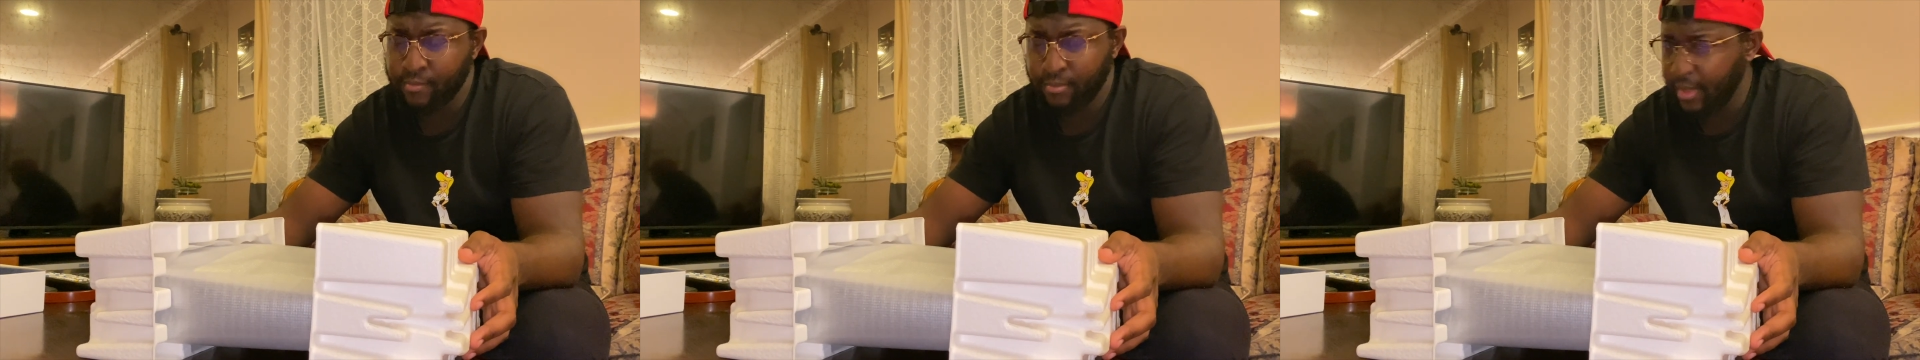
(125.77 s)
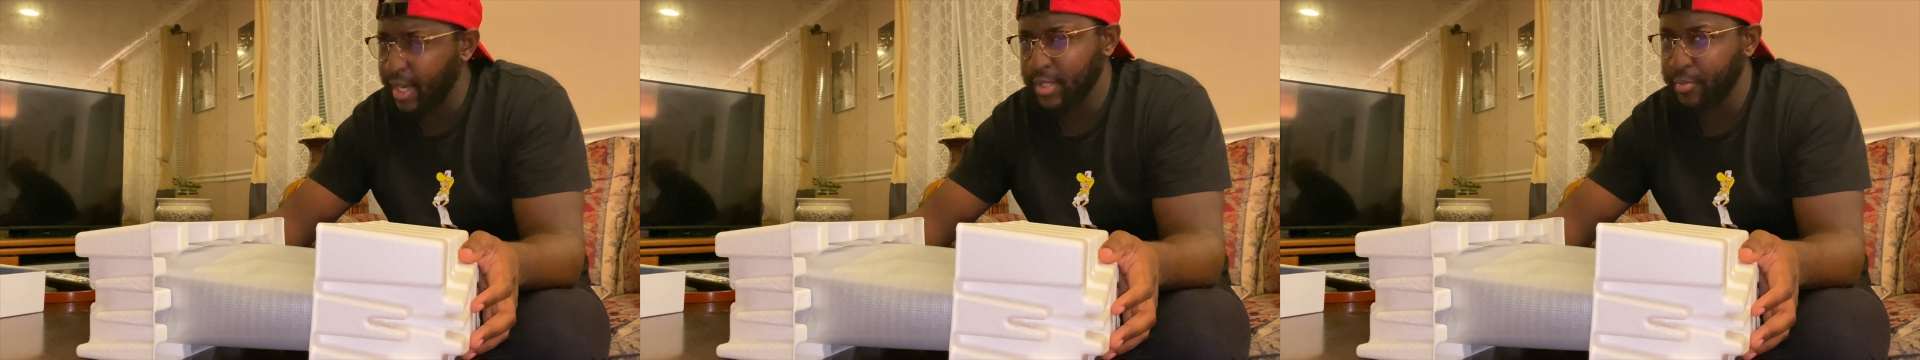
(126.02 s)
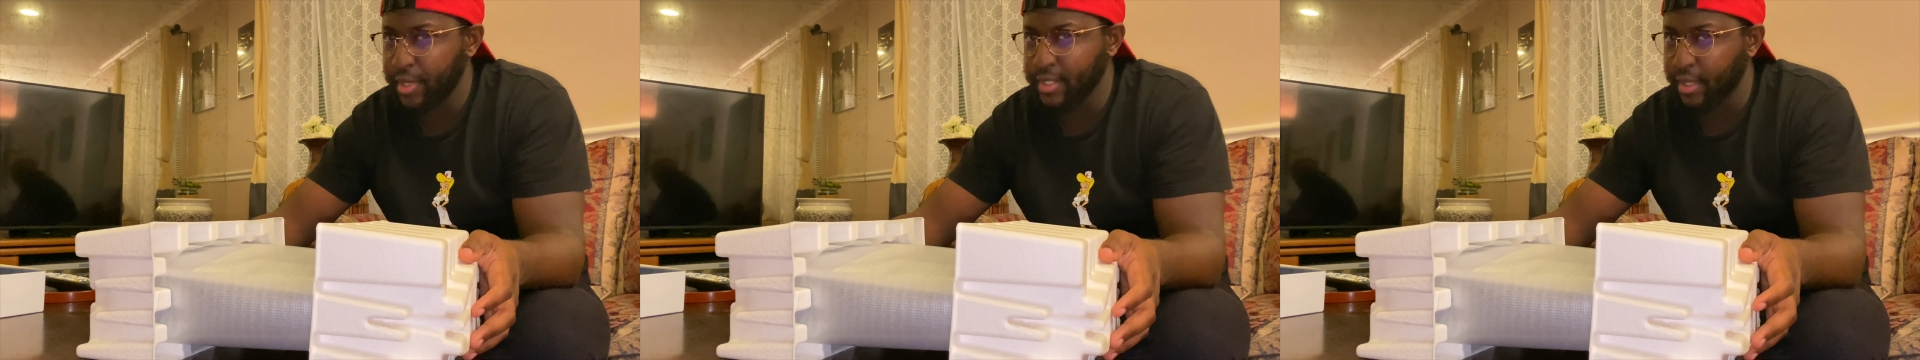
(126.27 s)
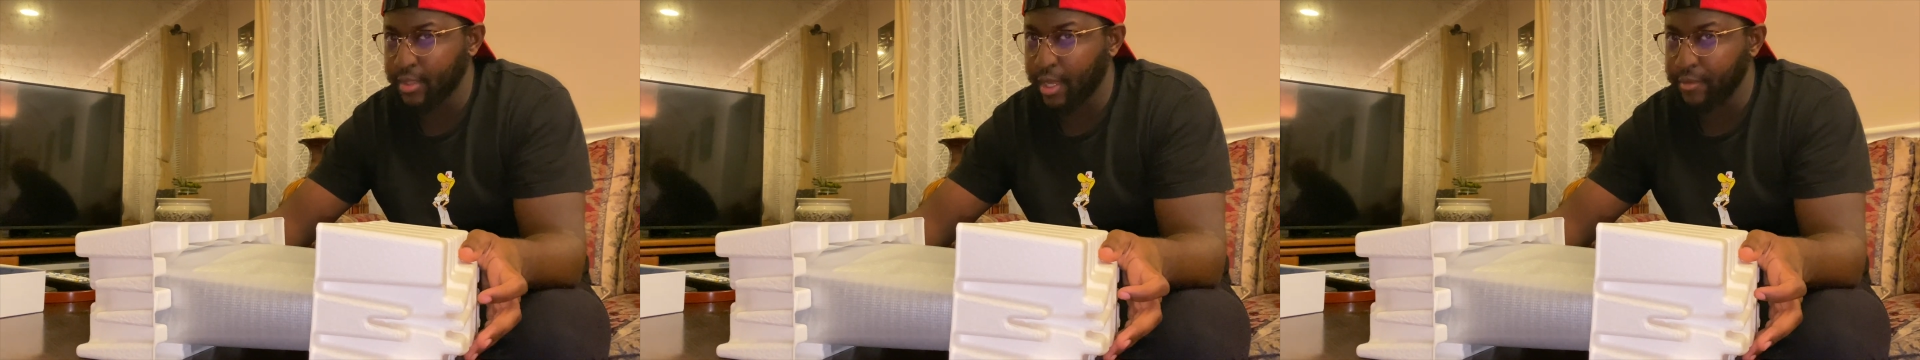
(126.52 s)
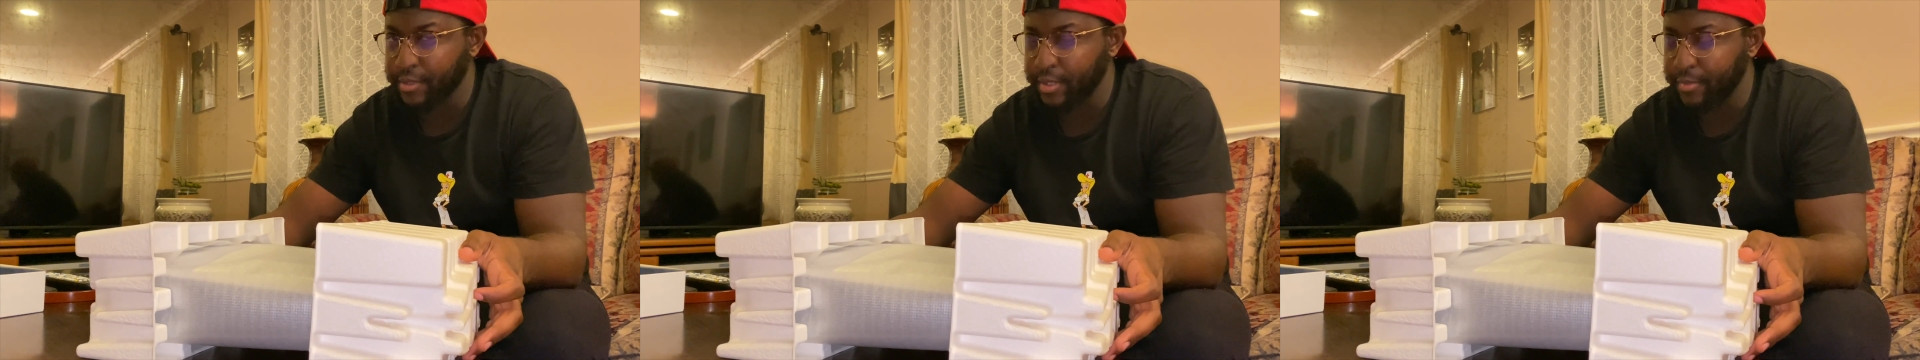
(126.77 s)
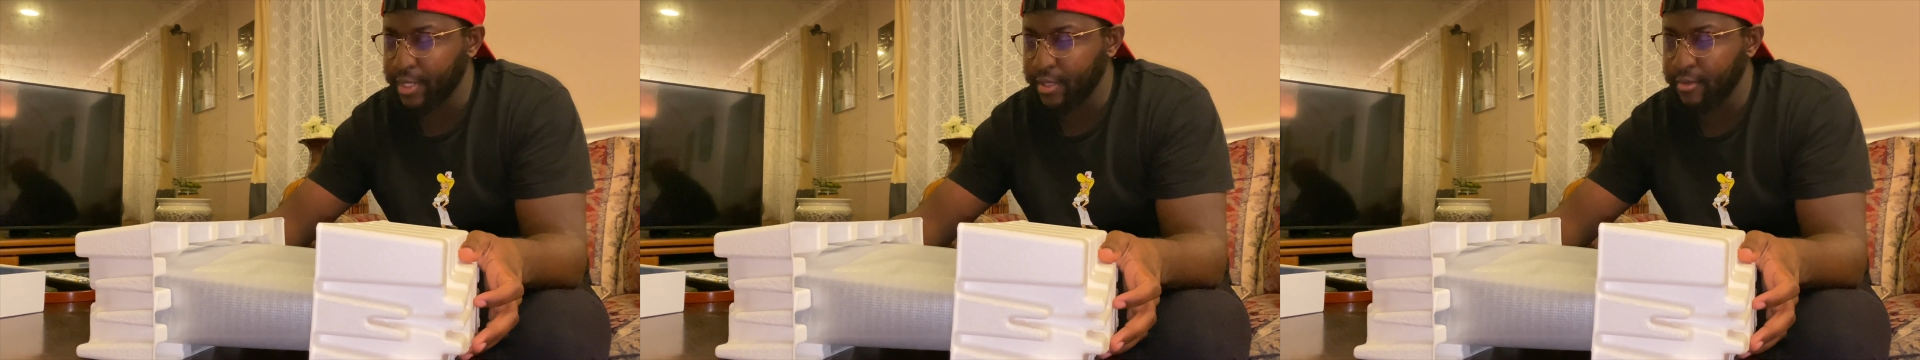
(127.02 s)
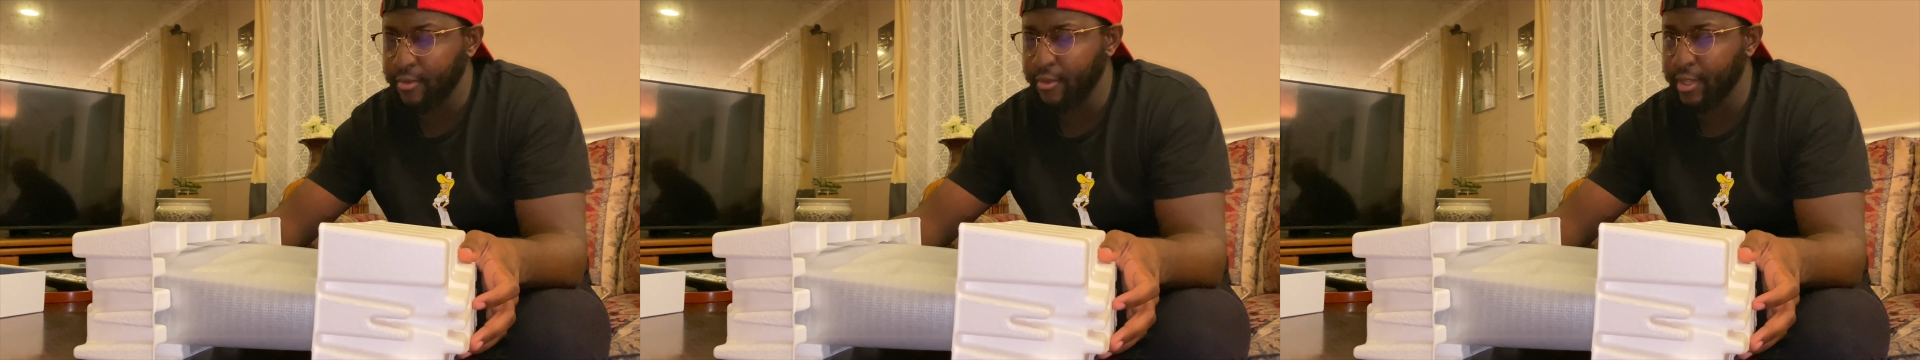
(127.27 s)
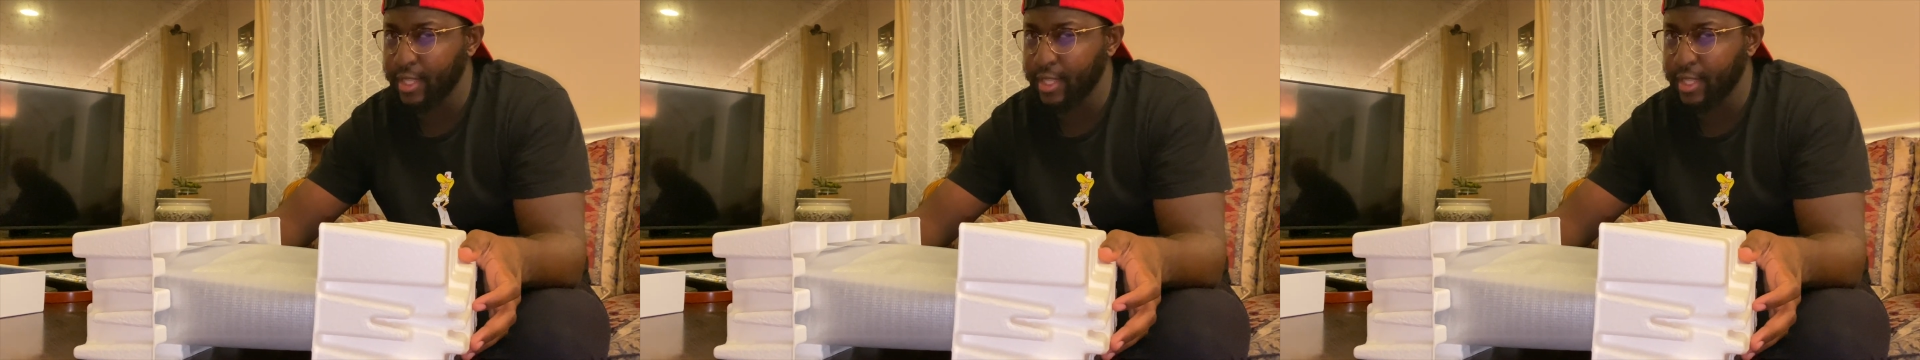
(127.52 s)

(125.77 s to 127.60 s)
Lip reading: not as big as I thought it was gonna be, or at